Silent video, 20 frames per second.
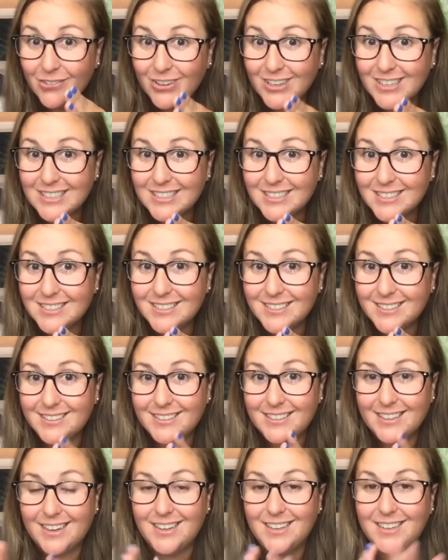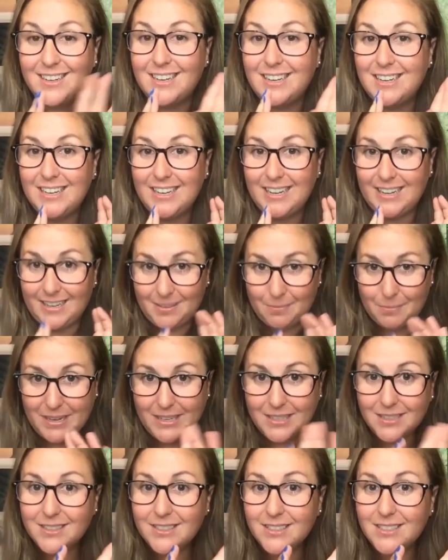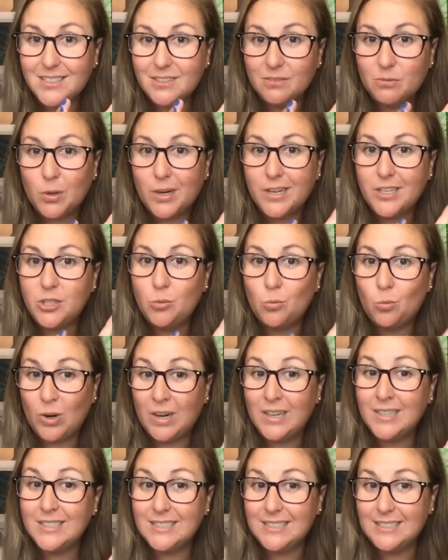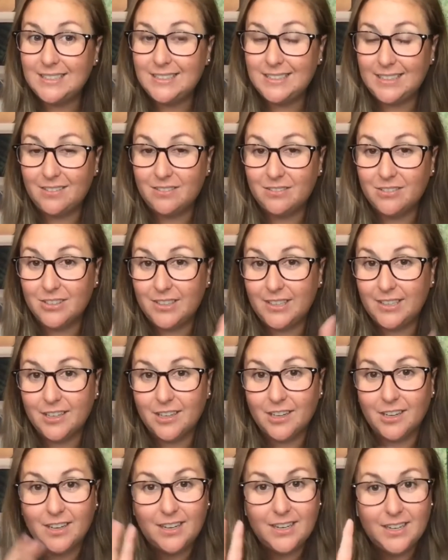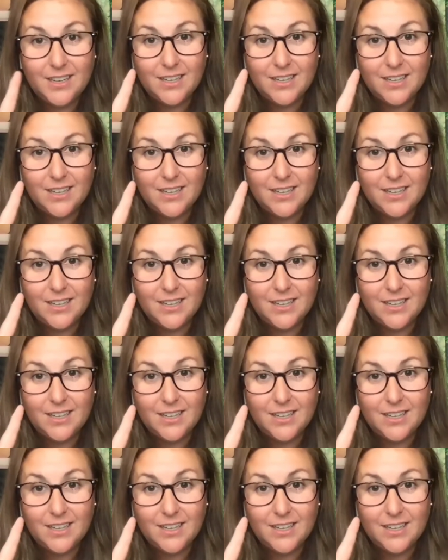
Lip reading: what needs to get done and make a list of what you want to get done for later.